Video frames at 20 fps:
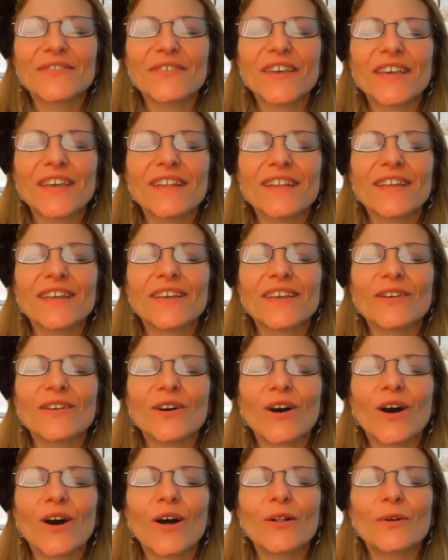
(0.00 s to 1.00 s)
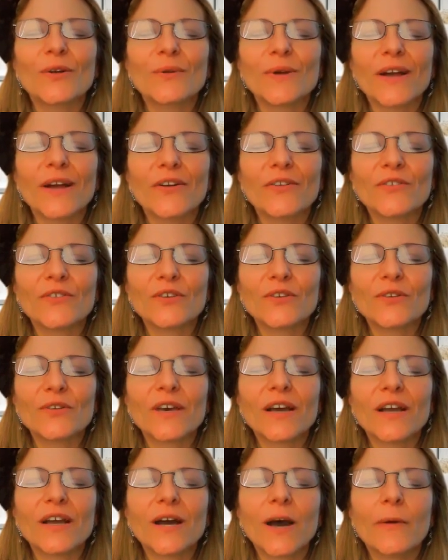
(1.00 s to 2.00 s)
Feeling it all around you,
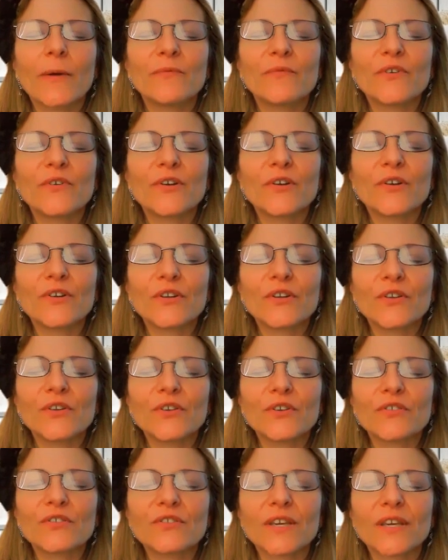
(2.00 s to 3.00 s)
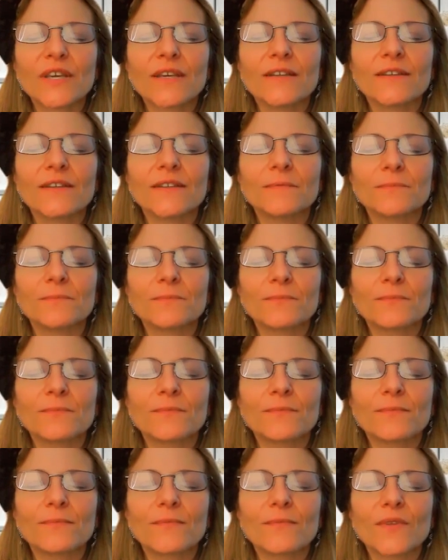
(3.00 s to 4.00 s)
that comfort on your skin,
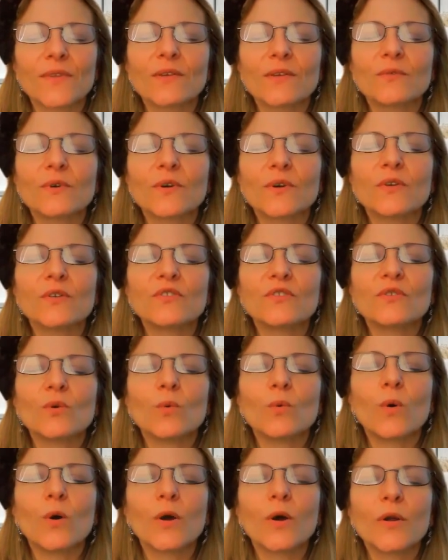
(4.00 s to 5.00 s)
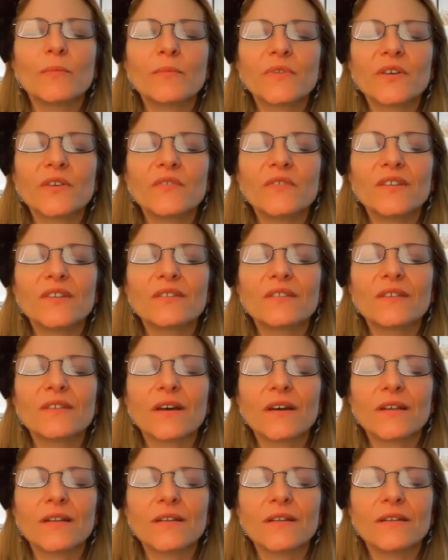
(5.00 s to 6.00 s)
whether it's the warmth of the
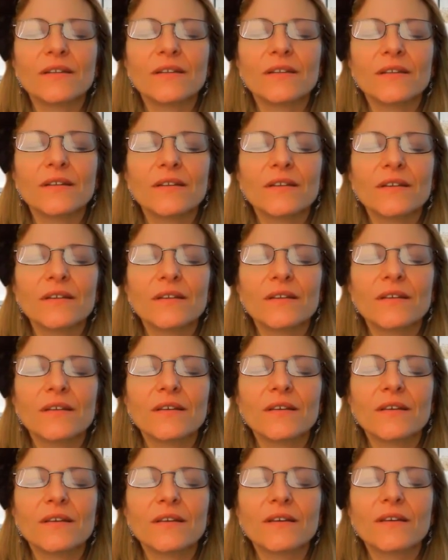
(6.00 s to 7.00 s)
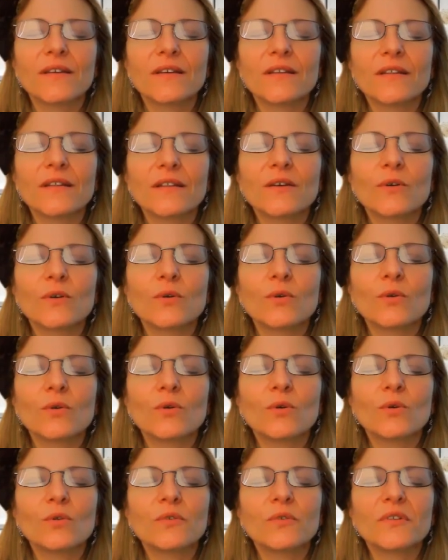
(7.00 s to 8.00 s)
sun, the
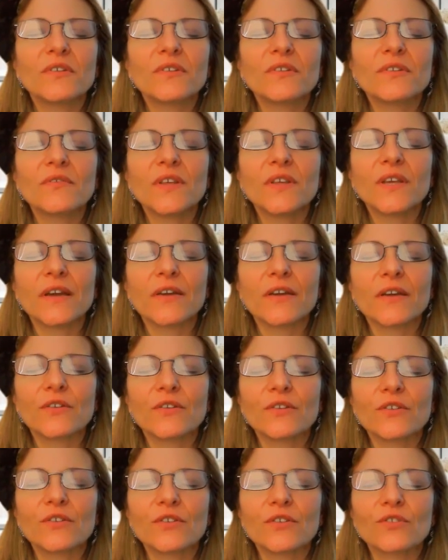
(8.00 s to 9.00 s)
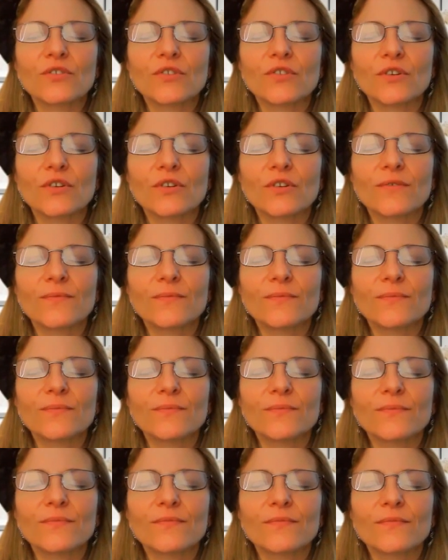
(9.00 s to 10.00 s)
coolness of the air conditioner,
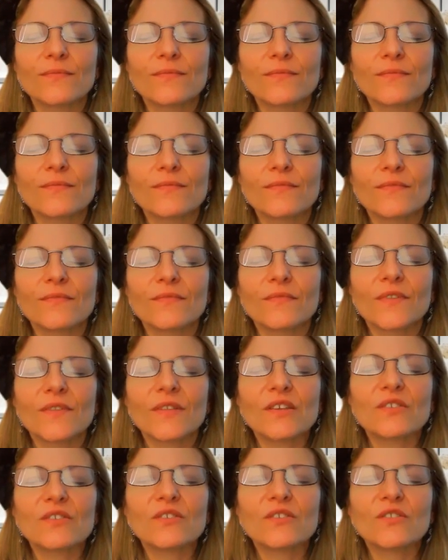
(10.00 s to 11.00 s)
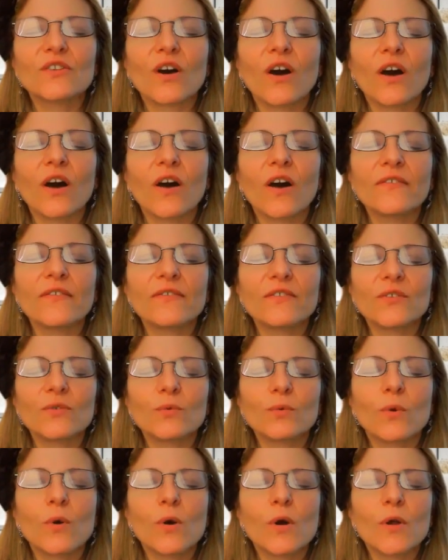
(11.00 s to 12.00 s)
the soft
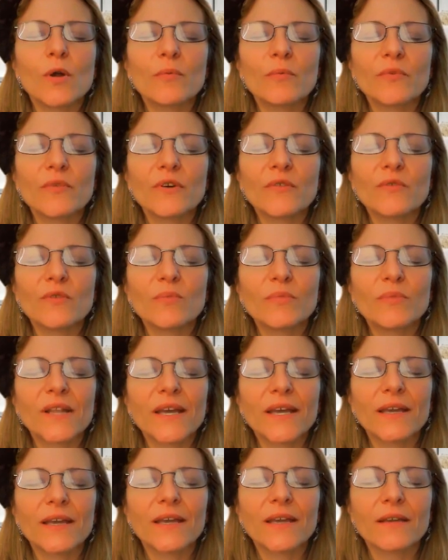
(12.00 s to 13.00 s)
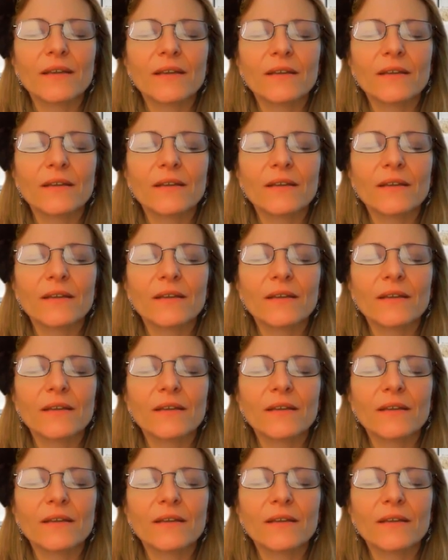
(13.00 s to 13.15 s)
warmth of a blanket.